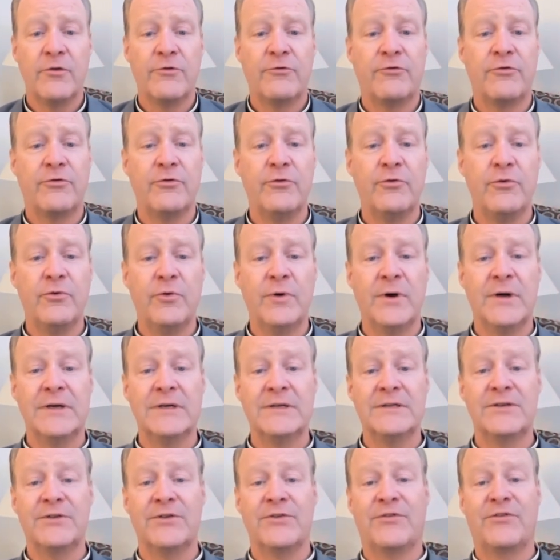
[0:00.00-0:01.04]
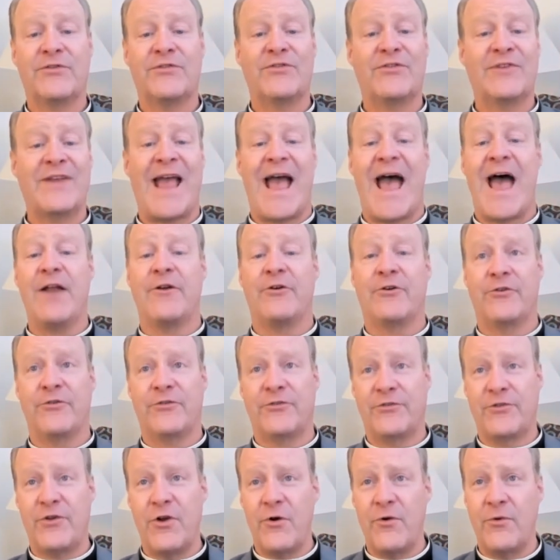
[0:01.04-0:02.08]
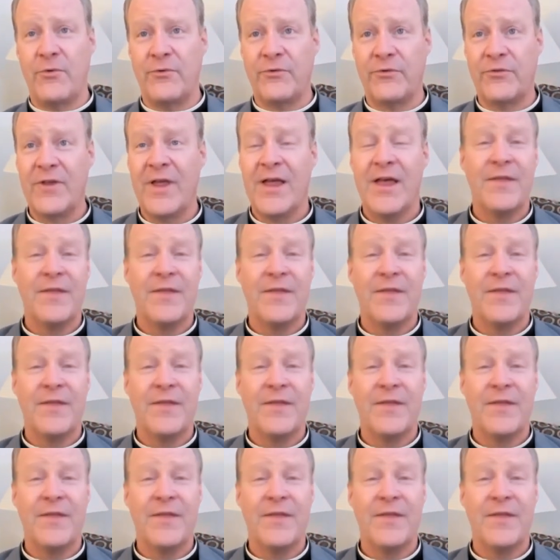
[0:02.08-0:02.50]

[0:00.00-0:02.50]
to scatter stones,